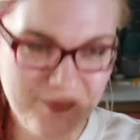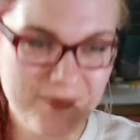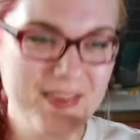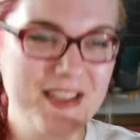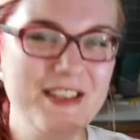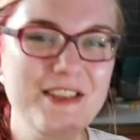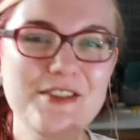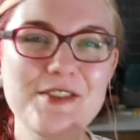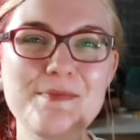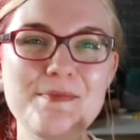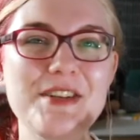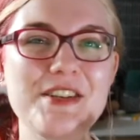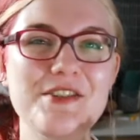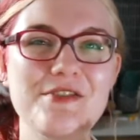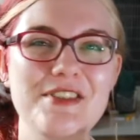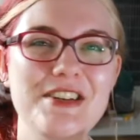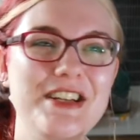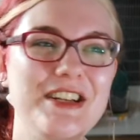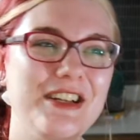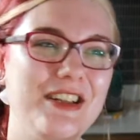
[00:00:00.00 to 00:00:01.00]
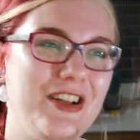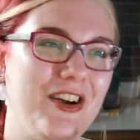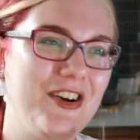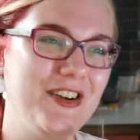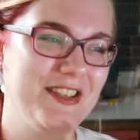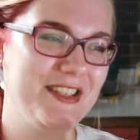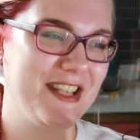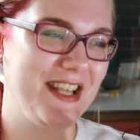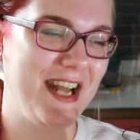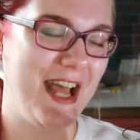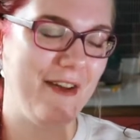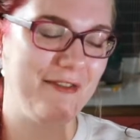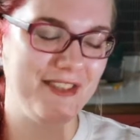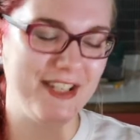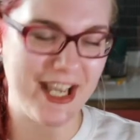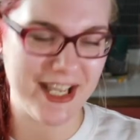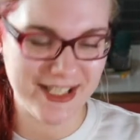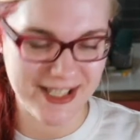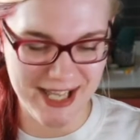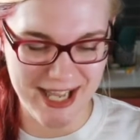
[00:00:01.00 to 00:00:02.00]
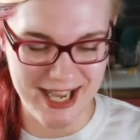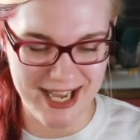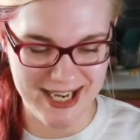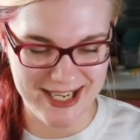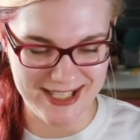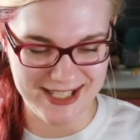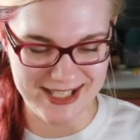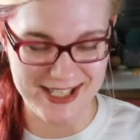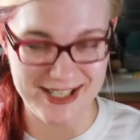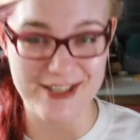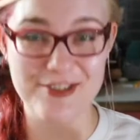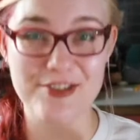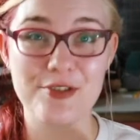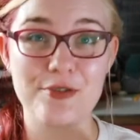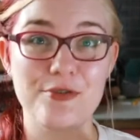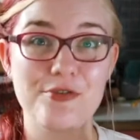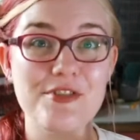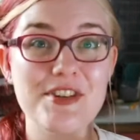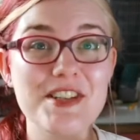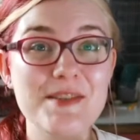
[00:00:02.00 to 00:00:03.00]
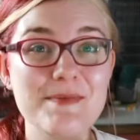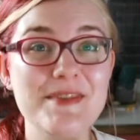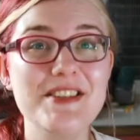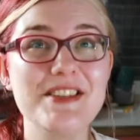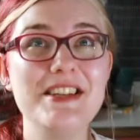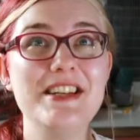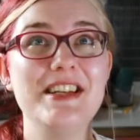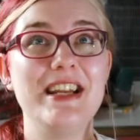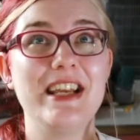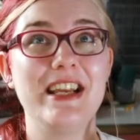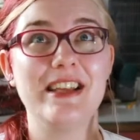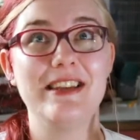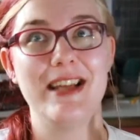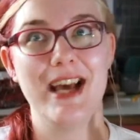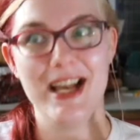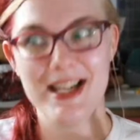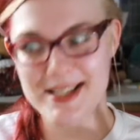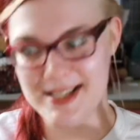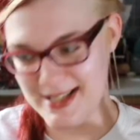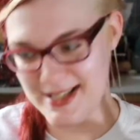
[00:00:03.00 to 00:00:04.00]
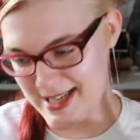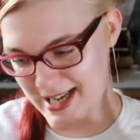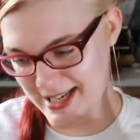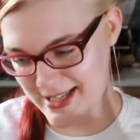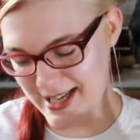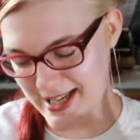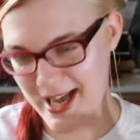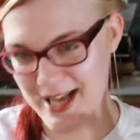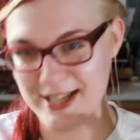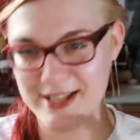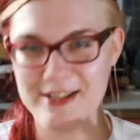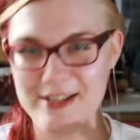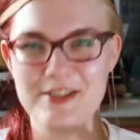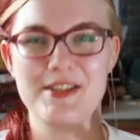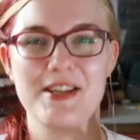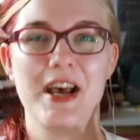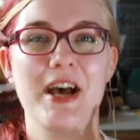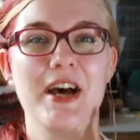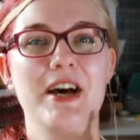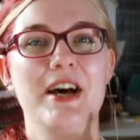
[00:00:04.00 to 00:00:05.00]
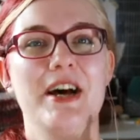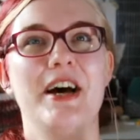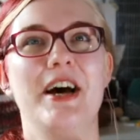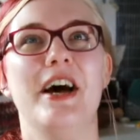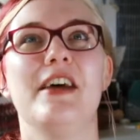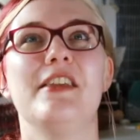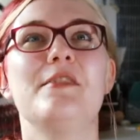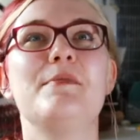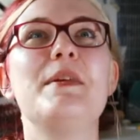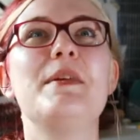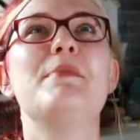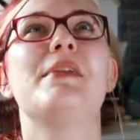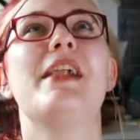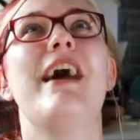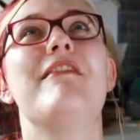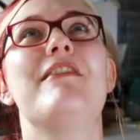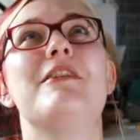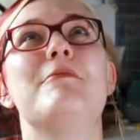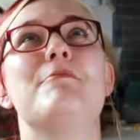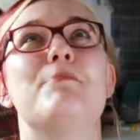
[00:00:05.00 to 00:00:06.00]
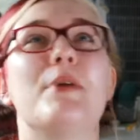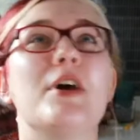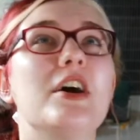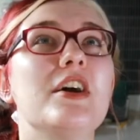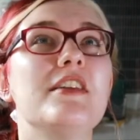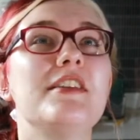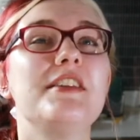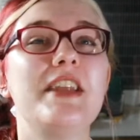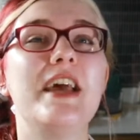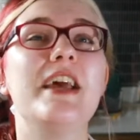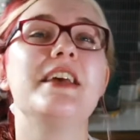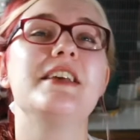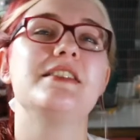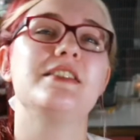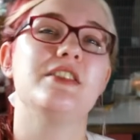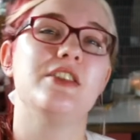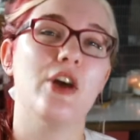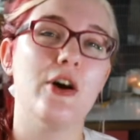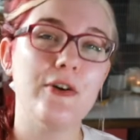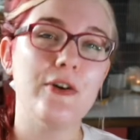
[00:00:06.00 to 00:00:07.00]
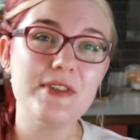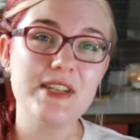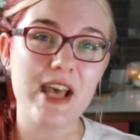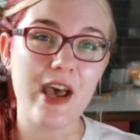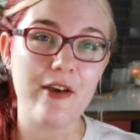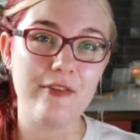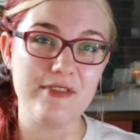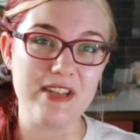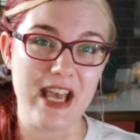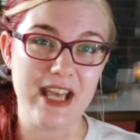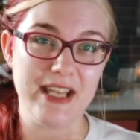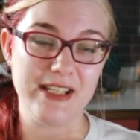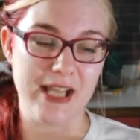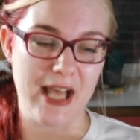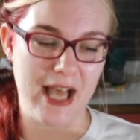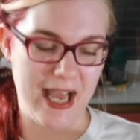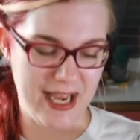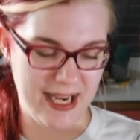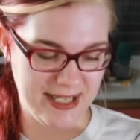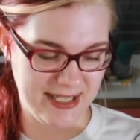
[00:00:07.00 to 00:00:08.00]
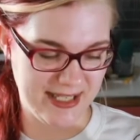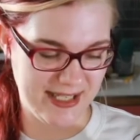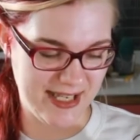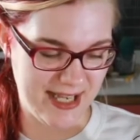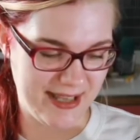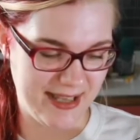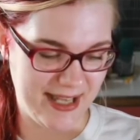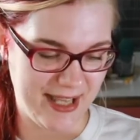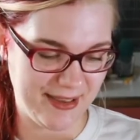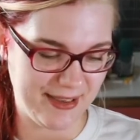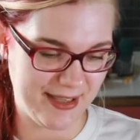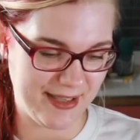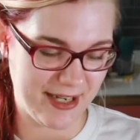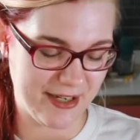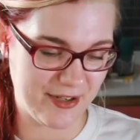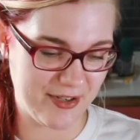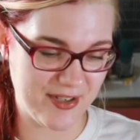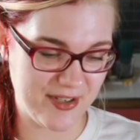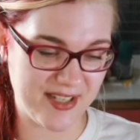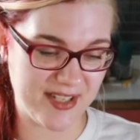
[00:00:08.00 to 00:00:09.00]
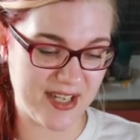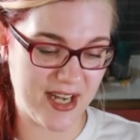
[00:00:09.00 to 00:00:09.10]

There's mystery knit-alongs that have deadlines, and there's Christmas knitting, and that's a deadline, and there's other people having birthdays, and those have deadlines, and then there's,